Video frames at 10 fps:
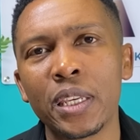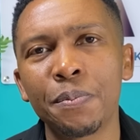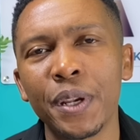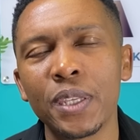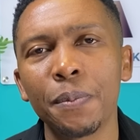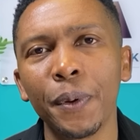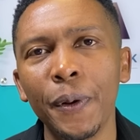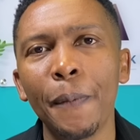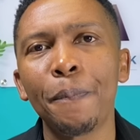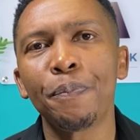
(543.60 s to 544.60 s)

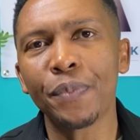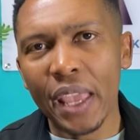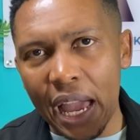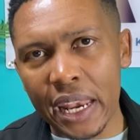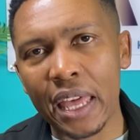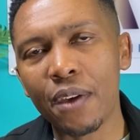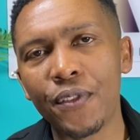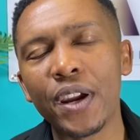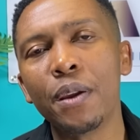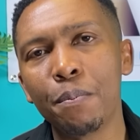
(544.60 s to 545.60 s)
principle. Another
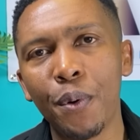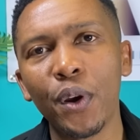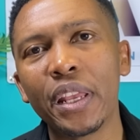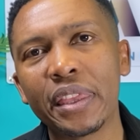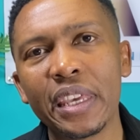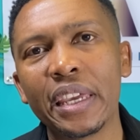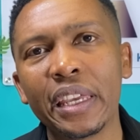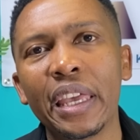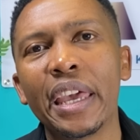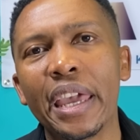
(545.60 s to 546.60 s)
very important
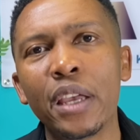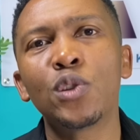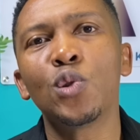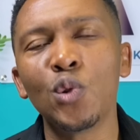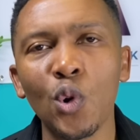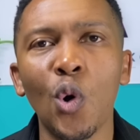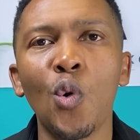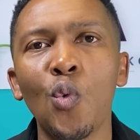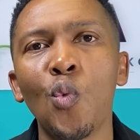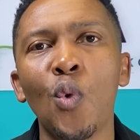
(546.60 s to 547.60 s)
thing is to
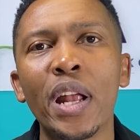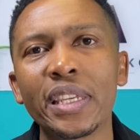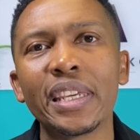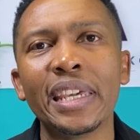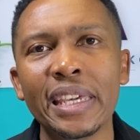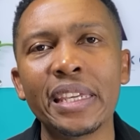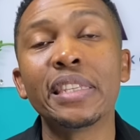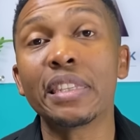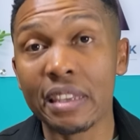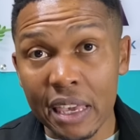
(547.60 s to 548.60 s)
know what
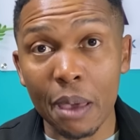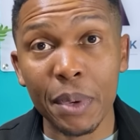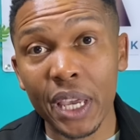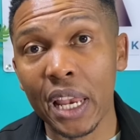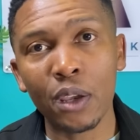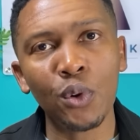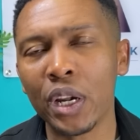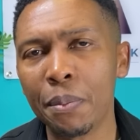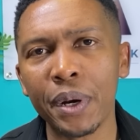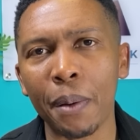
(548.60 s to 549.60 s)
is chemical
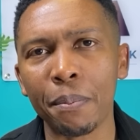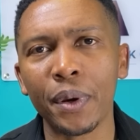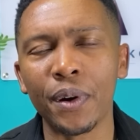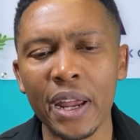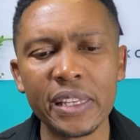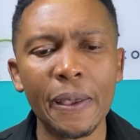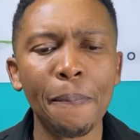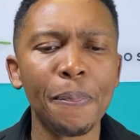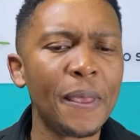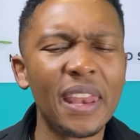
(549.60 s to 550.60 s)
equilibrium, right?
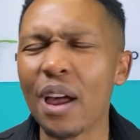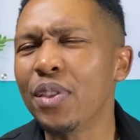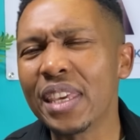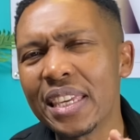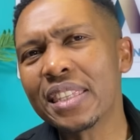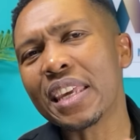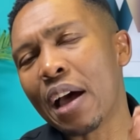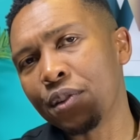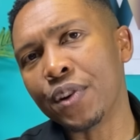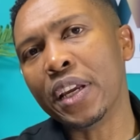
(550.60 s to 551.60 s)
Now, these
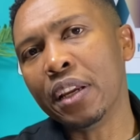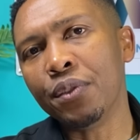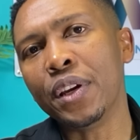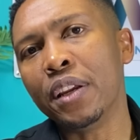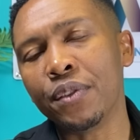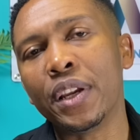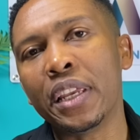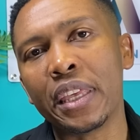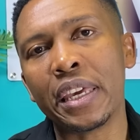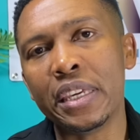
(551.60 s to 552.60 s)
are really
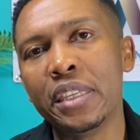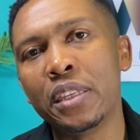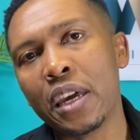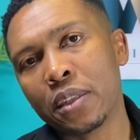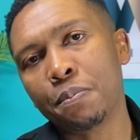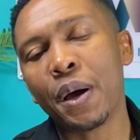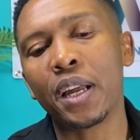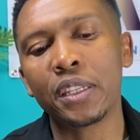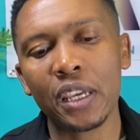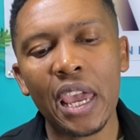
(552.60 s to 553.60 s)
the easiest
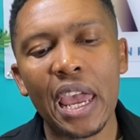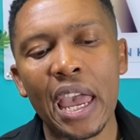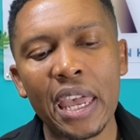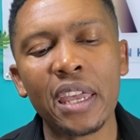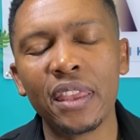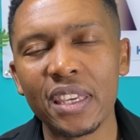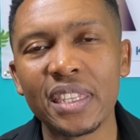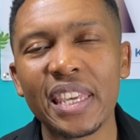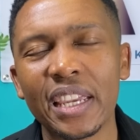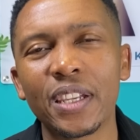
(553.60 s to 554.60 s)
part in this
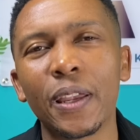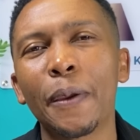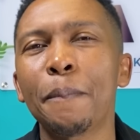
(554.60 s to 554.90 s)
section.